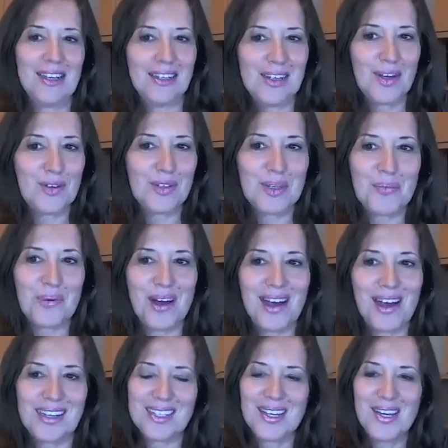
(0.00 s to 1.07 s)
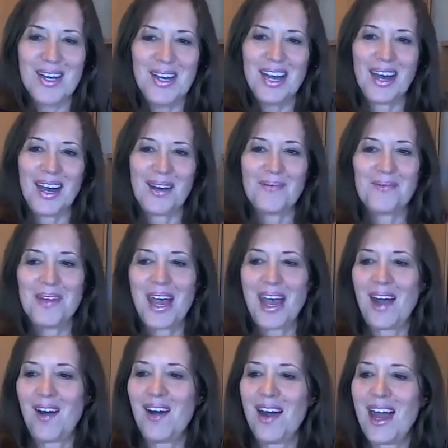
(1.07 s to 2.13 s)
no surprise,
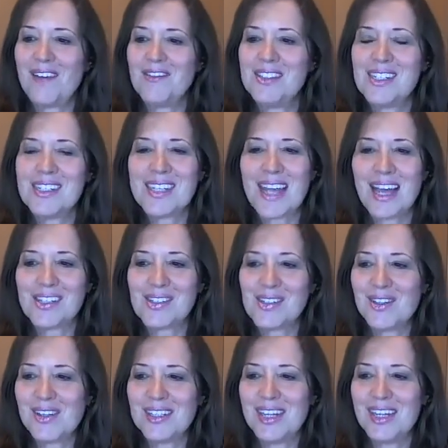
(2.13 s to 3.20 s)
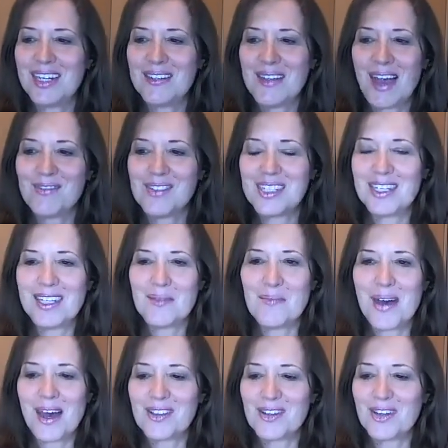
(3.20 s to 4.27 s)
or have a disaster and they haven't seen the
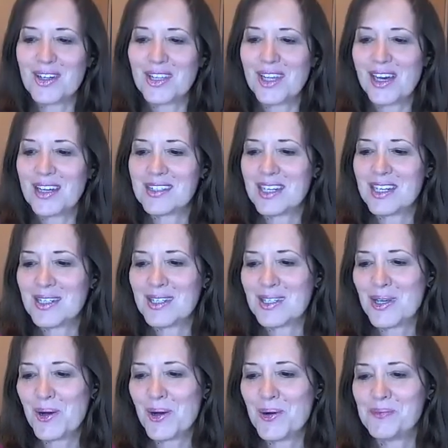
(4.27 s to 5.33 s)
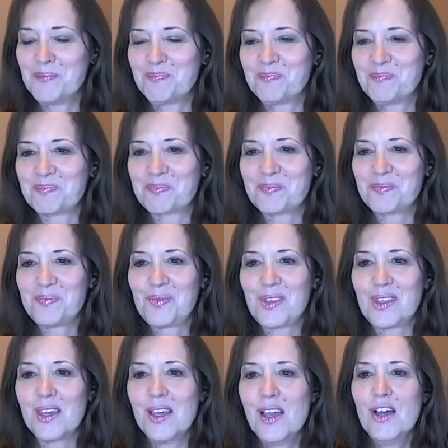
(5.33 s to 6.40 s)
back of their closet. So
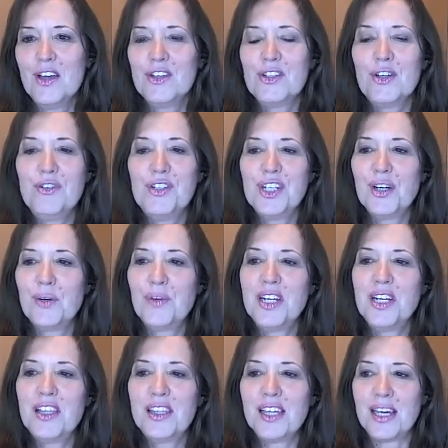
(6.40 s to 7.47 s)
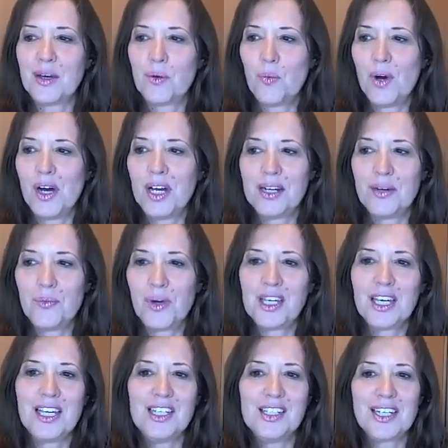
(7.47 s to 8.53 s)
Jill, what do you think? What
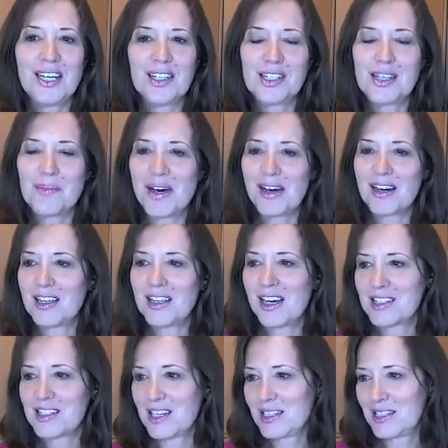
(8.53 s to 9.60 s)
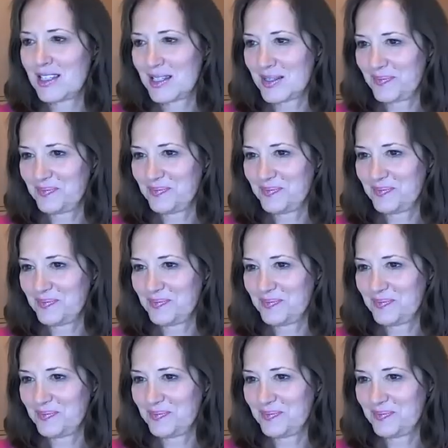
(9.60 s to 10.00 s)
can you tell us about closets?